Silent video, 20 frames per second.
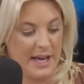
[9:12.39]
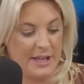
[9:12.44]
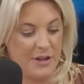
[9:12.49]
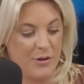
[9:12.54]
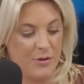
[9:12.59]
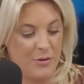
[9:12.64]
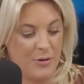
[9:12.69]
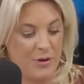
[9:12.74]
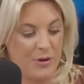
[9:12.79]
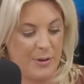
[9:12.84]

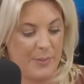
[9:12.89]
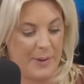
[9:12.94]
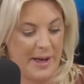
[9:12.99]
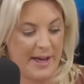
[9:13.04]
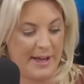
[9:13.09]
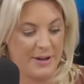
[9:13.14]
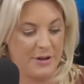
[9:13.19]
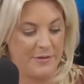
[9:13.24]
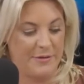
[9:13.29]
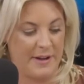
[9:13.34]
You're a
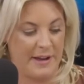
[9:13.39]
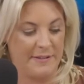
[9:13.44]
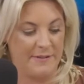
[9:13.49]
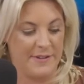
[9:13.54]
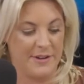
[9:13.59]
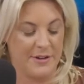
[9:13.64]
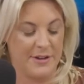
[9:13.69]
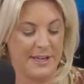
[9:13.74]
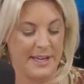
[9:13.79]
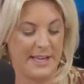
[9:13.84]
part of a
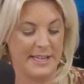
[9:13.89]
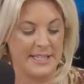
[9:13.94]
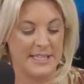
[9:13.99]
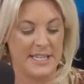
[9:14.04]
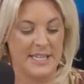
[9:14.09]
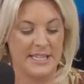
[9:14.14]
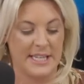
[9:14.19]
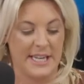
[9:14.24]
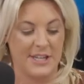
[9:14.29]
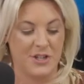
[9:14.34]
very
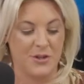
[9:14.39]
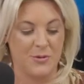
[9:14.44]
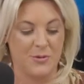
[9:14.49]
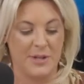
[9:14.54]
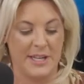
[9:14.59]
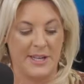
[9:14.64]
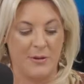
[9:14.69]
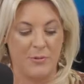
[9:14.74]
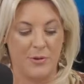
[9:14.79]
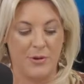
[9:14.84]
international
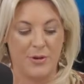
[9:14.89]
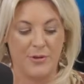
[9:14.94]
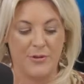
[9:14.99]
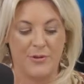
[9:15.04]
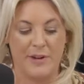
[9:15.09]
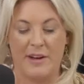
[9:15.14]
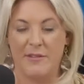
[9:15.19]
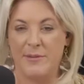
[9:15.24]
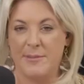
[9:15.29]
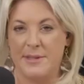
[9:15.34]
network
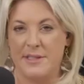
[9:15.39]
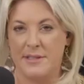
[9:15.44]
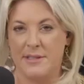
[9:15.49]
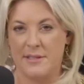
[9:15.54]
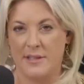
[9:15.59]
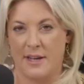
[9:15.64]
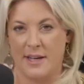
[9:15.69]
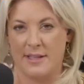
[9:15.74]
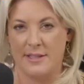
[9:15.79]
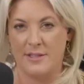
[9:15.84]
of government
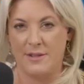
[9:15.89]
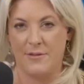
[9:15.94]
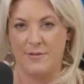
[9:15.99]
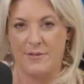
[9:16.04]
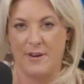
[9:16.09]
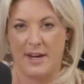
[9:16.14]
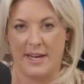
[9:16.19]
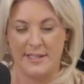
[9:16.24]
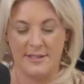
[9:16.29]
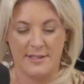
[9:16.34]
science
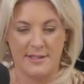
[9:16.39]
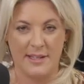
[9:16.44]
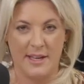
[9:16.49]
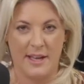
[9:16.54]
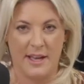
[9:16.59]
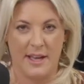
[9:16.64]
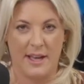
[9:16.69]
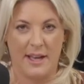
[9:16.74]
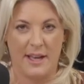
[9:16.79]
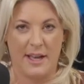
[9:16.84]
advice.
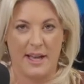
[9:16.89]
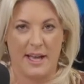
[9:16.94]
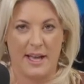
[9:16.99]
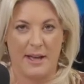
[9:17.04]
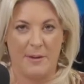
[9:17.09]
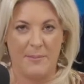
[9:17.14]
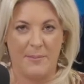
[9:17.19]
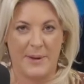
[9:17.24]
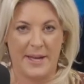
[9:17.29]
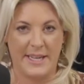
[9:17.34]

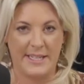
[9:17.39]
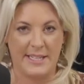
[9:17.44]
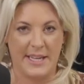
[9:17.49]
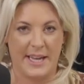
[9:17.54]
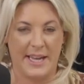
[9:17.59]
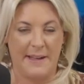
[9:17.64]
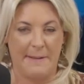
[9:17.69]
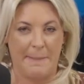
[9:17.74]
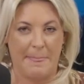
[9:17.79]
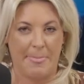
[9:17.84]
Peter,